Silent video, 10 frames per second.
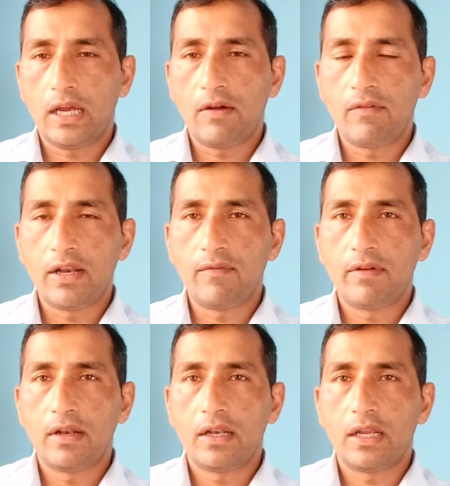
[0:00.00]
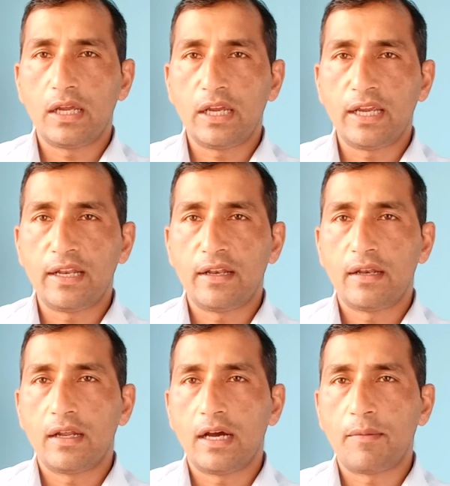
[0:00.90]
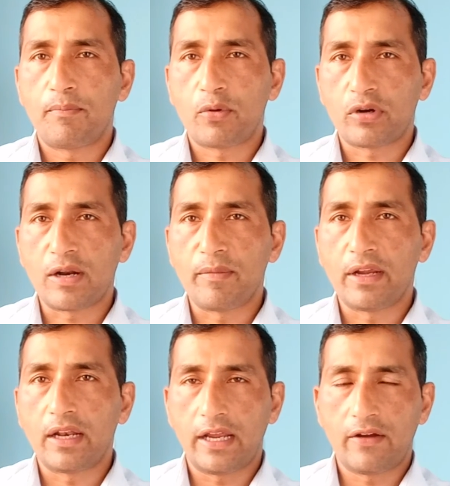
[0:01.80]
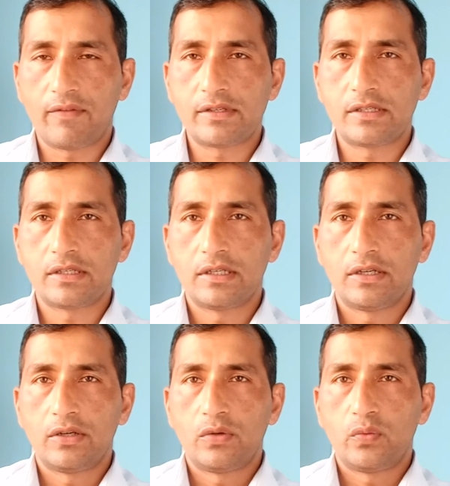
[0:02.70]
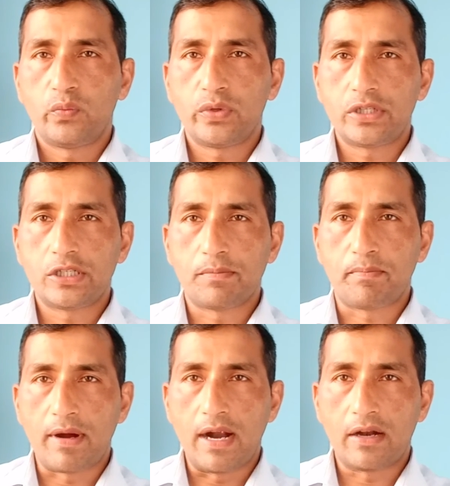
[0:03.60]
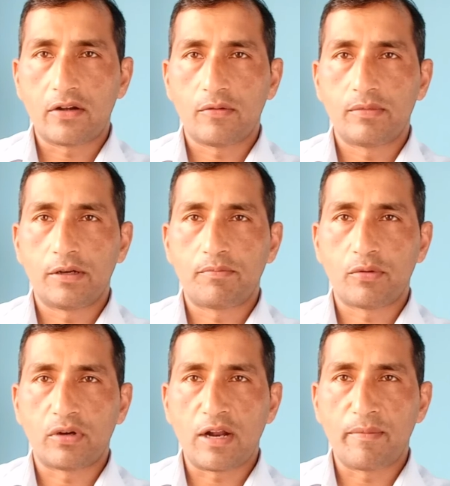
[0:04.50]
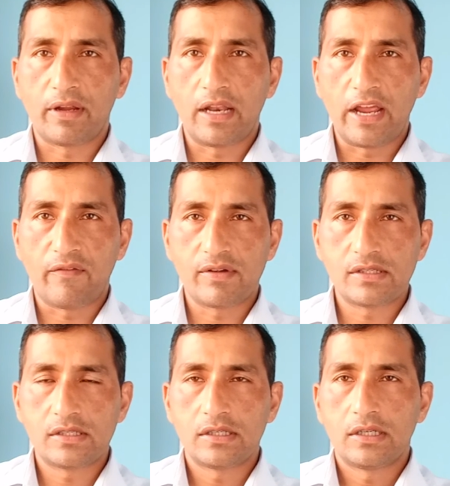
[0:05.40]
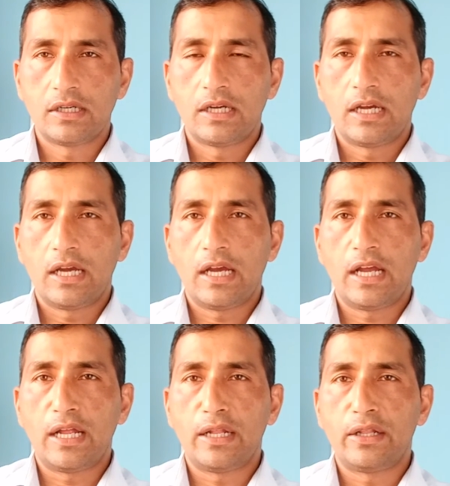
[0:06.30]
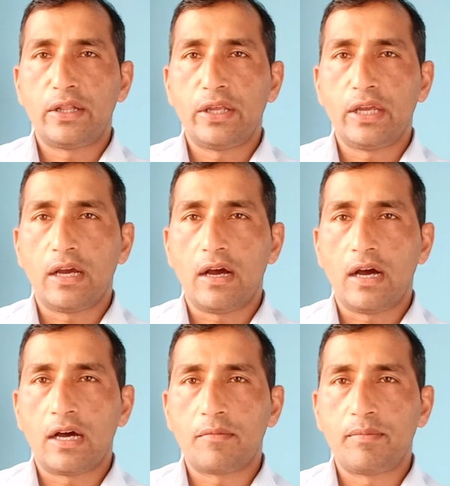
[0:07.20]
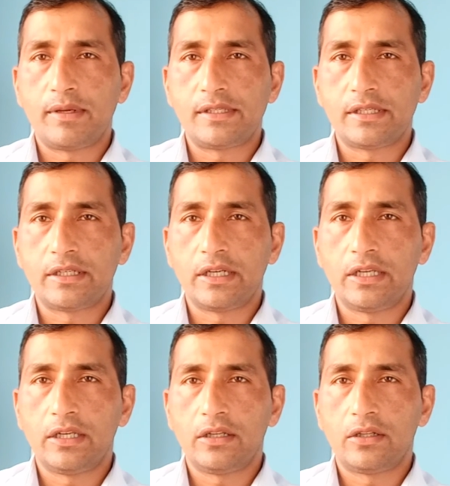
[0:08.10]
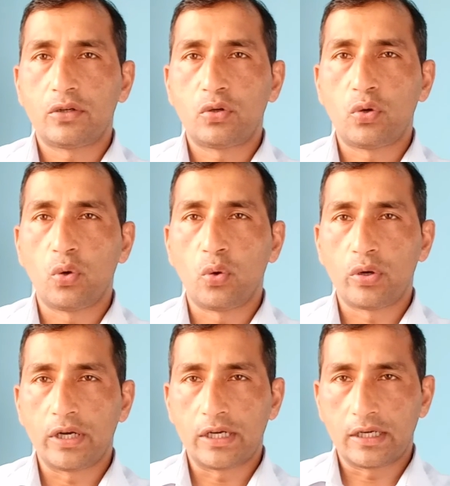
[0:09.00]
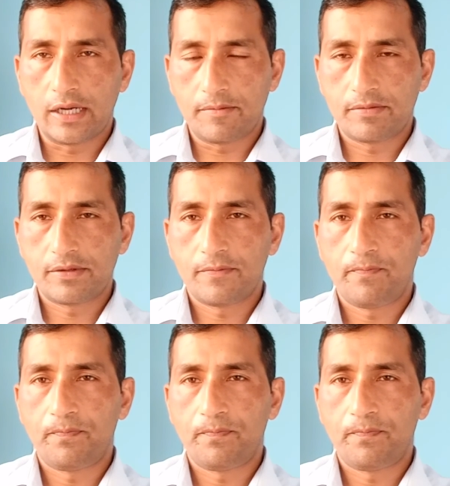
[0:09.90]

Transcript: available in a programming language, which is a part of that programming language, and they are basically the core data types.